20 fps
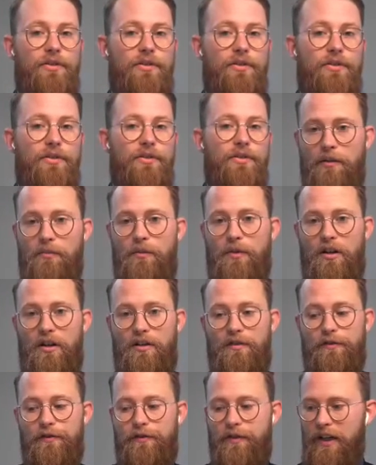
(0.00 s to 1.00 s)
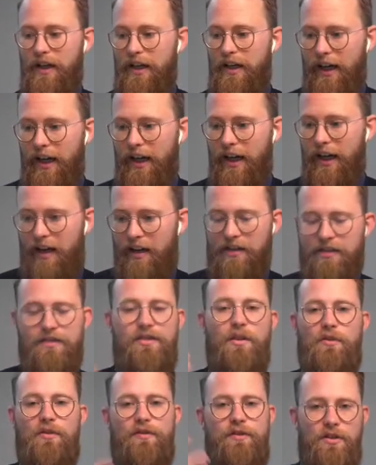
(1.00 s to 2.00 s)
some
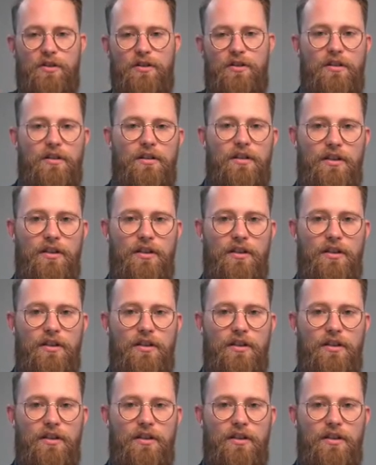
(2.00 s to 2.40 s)
of your